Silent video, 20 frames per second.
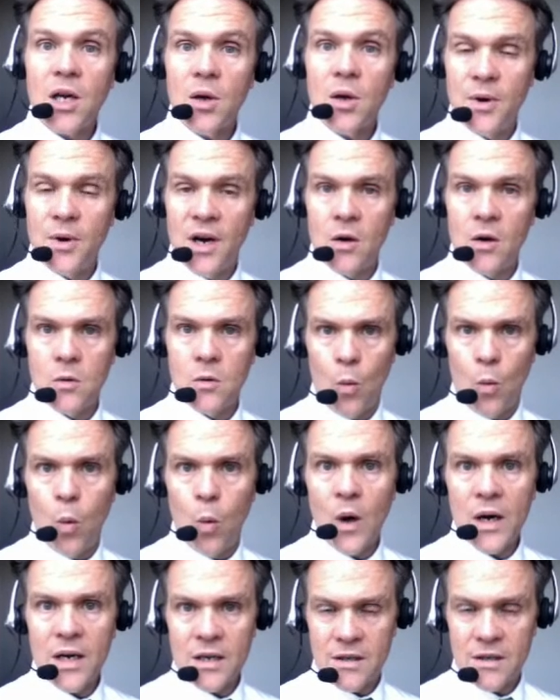about
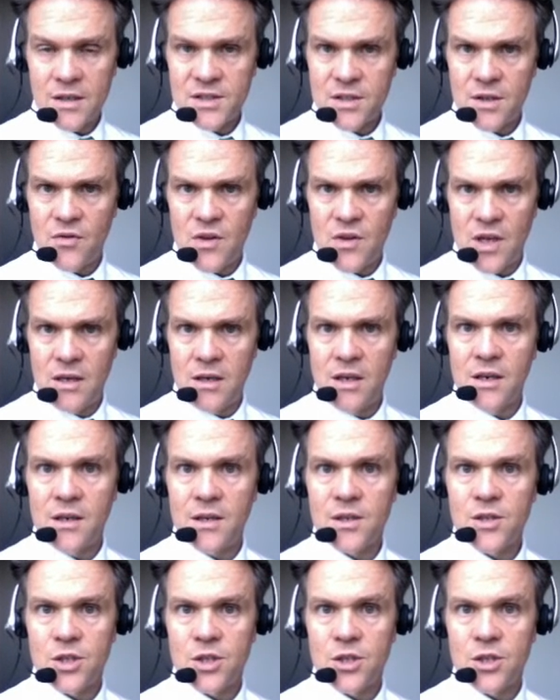what it is that they
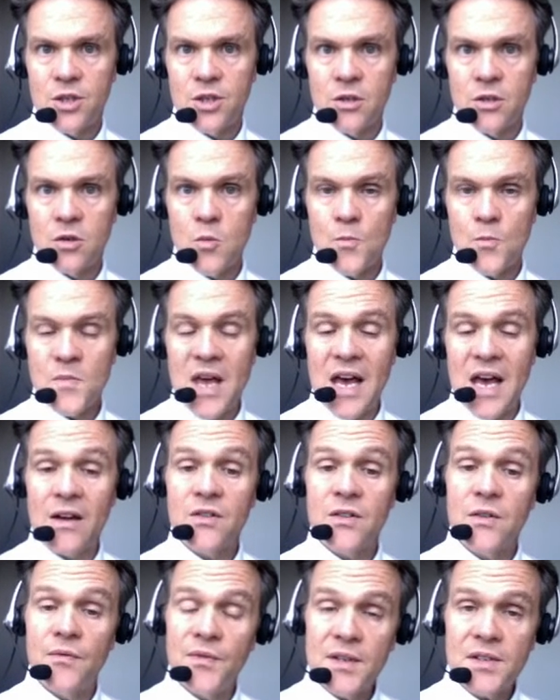needed to do.
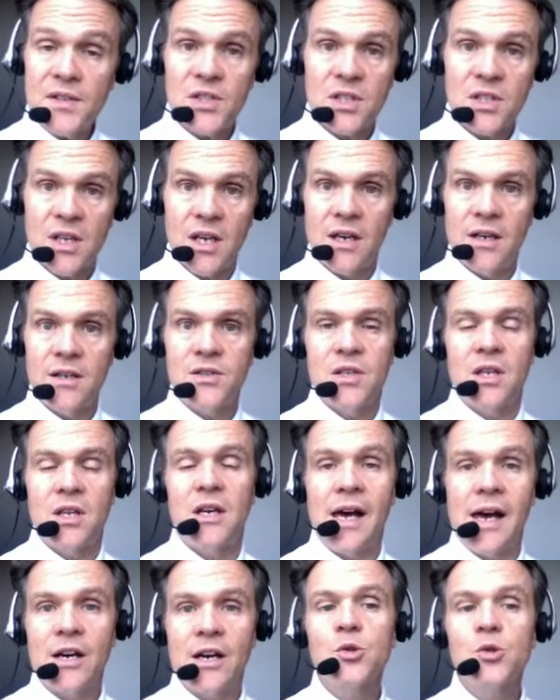And in this case, they
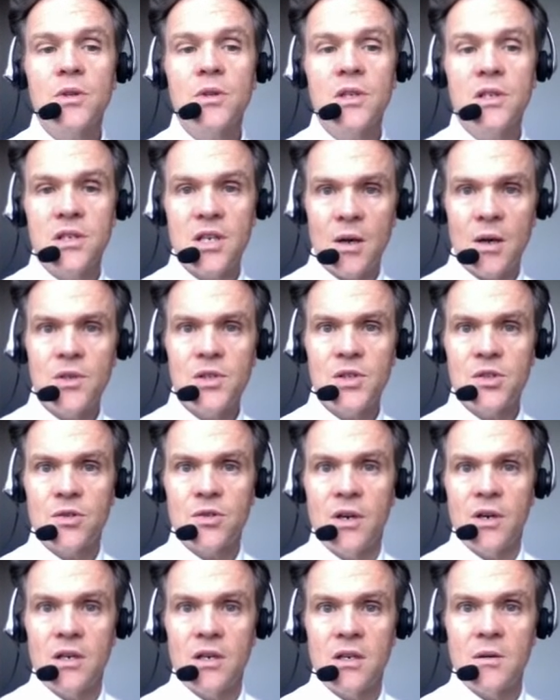actually
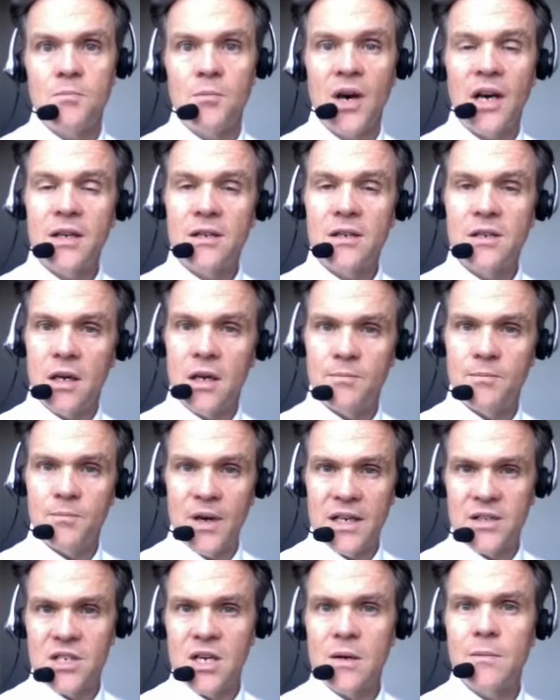demonstrated by
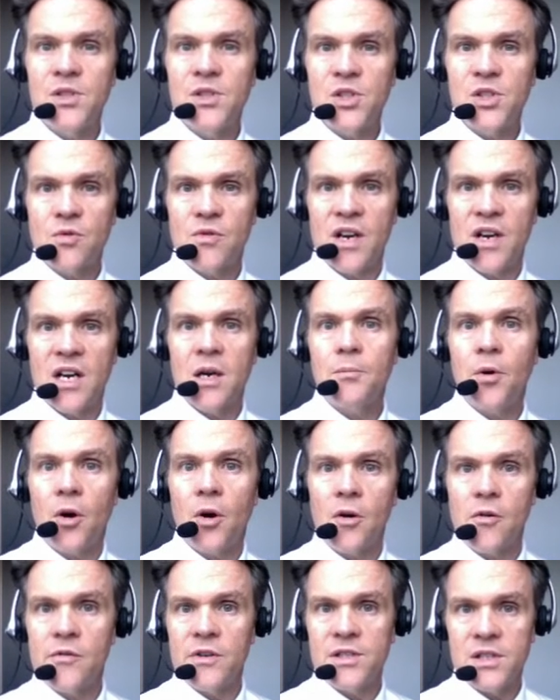demonstrating
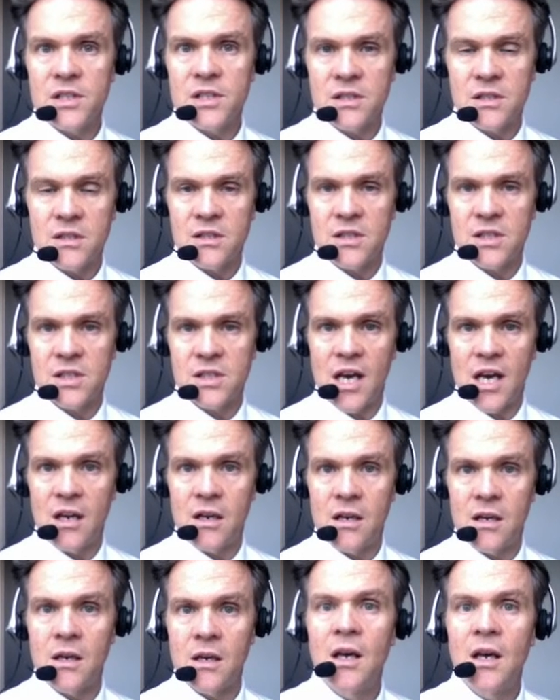partner-assisted
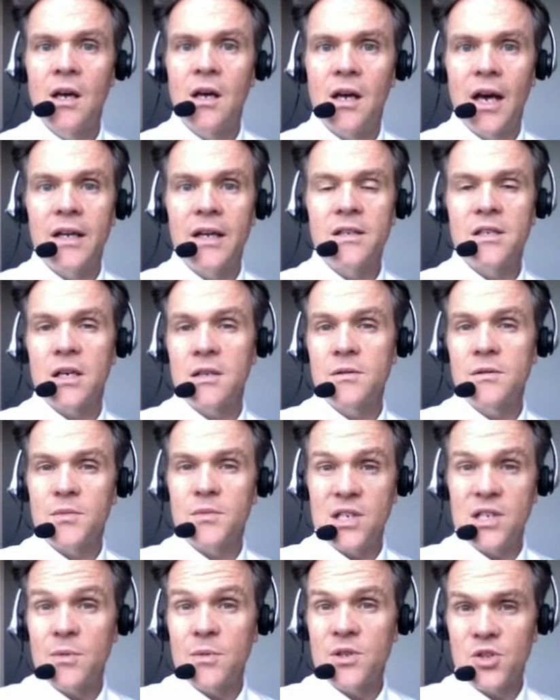scanning and then
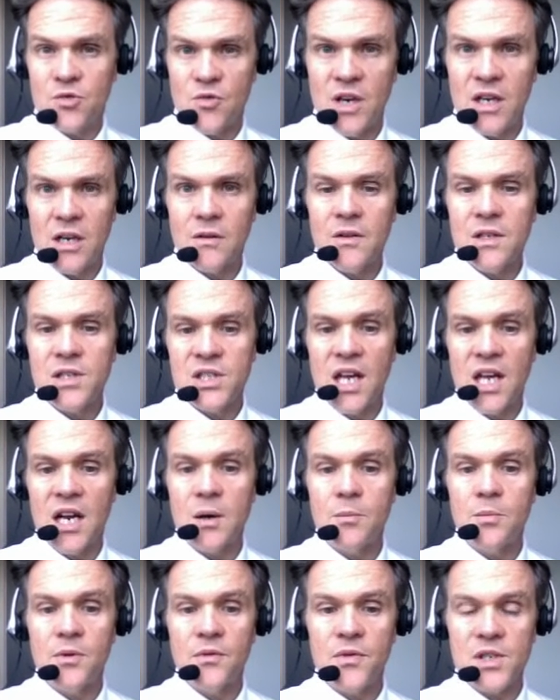demonstrating the
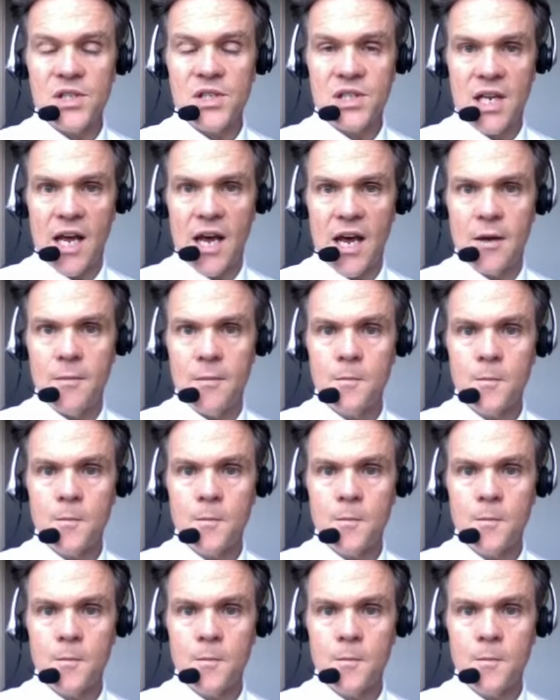setup of the scan.